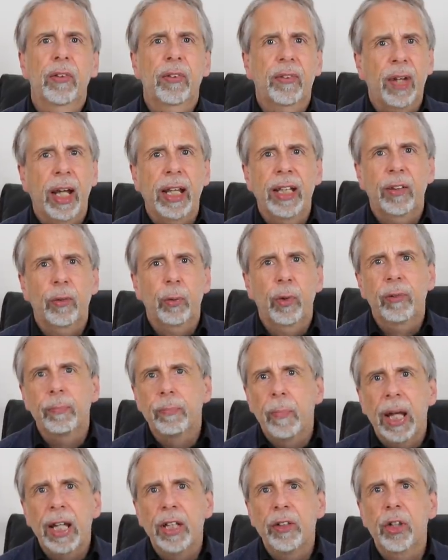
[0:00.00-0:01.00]
States
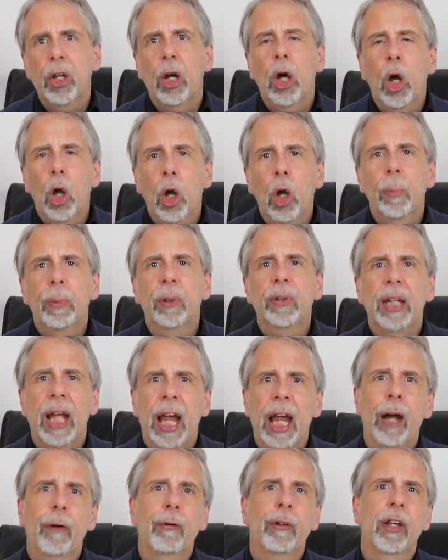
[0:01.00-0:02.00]
with major
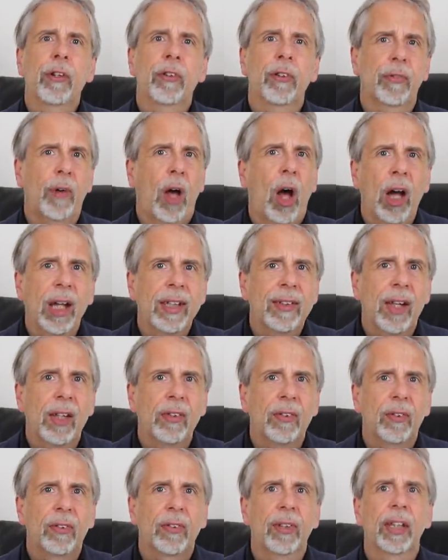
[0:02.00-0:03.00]
urban areas of high
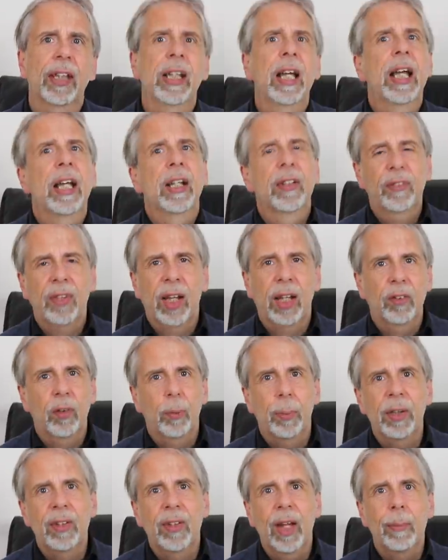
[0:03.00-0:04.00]
density tend
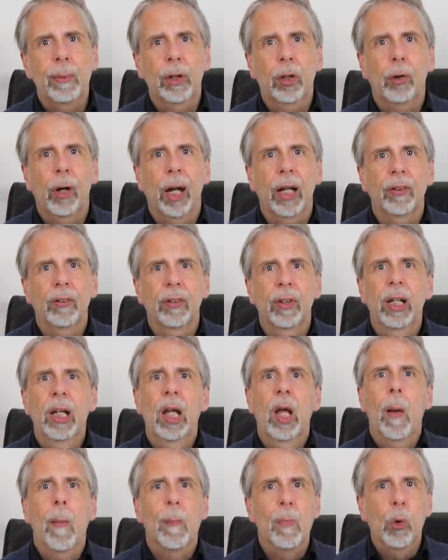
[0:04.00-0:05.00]
to be Democrat.
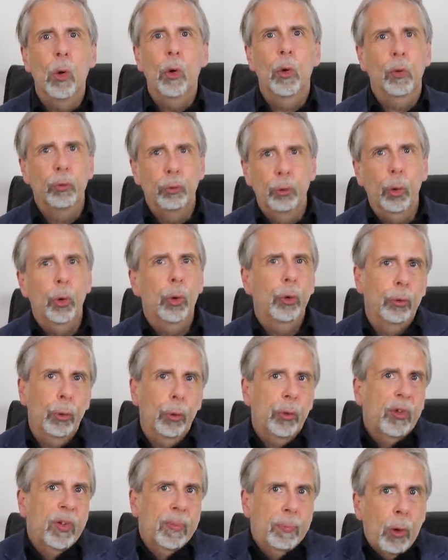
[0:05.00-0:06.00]
More
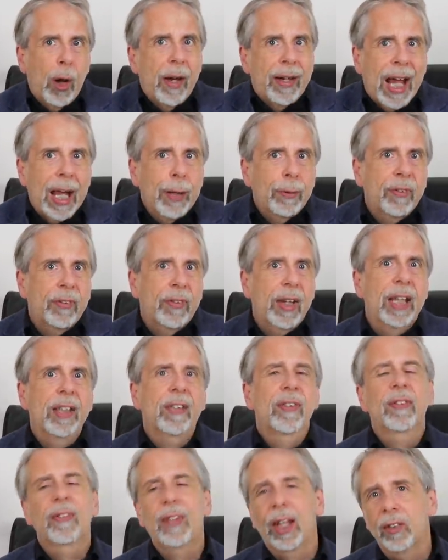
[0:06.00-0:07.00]
rural, spread out
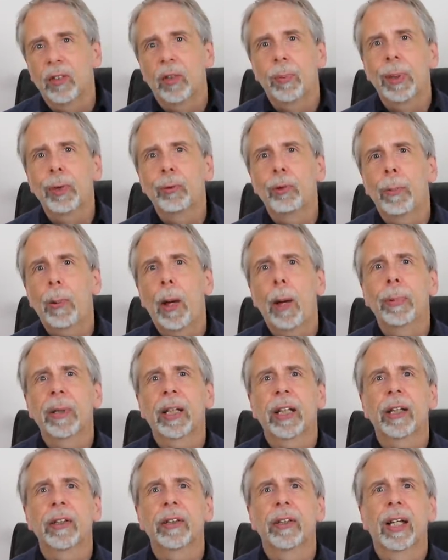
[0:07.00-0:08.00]
states tend to be
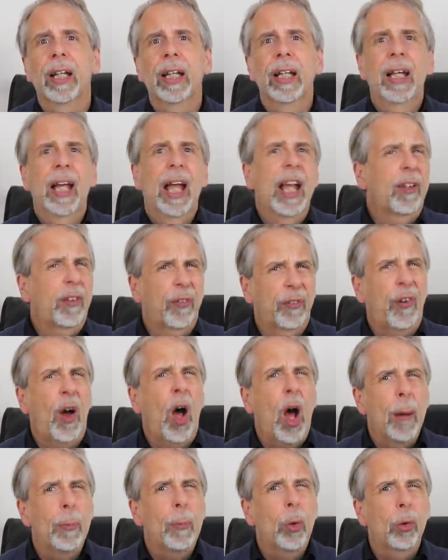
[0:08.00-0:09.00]
Republican. It's
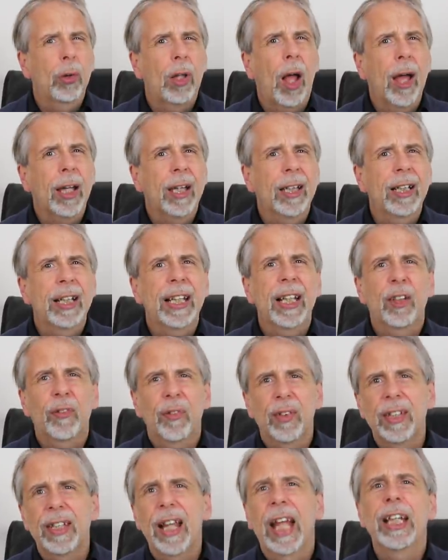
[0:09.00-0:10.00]
far more likely
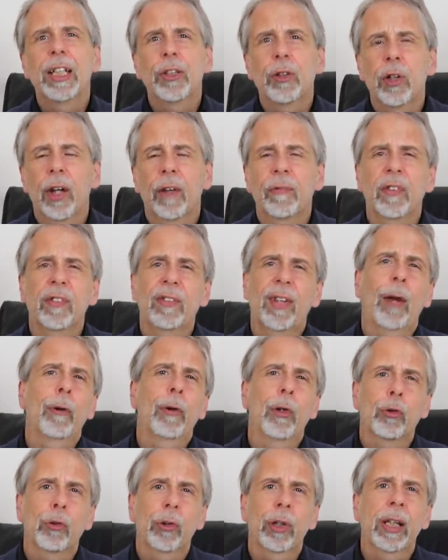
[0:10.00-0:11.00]
it's the nature of the
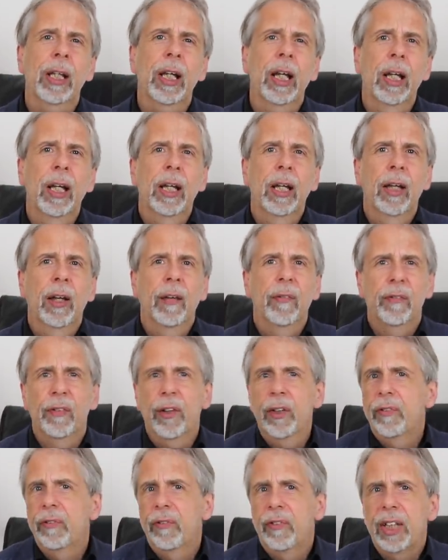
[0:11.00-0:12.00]
territory
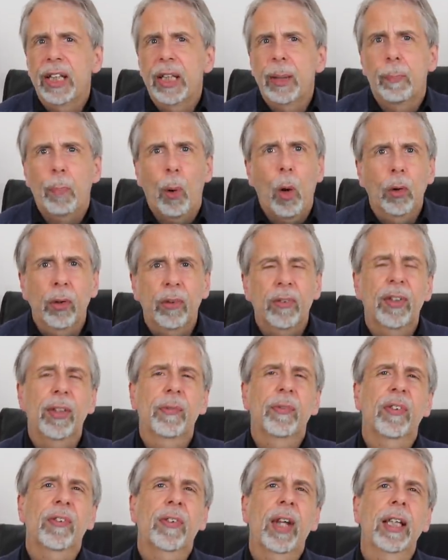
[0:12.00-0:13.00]
than the
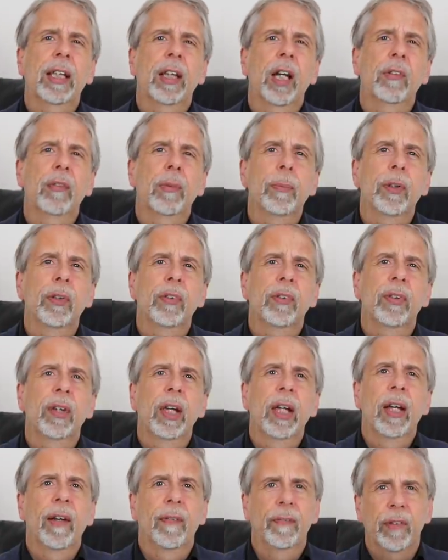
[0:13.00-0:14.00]
policy of the state government
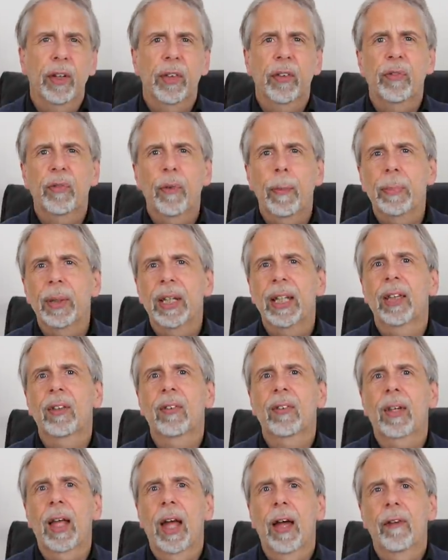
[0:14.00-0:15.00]
that's the
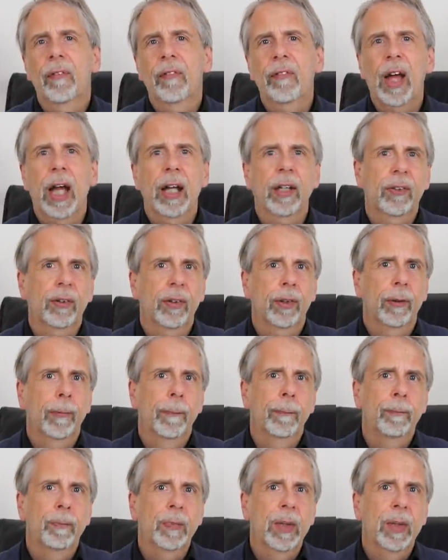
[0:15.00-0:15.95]
biggest factor.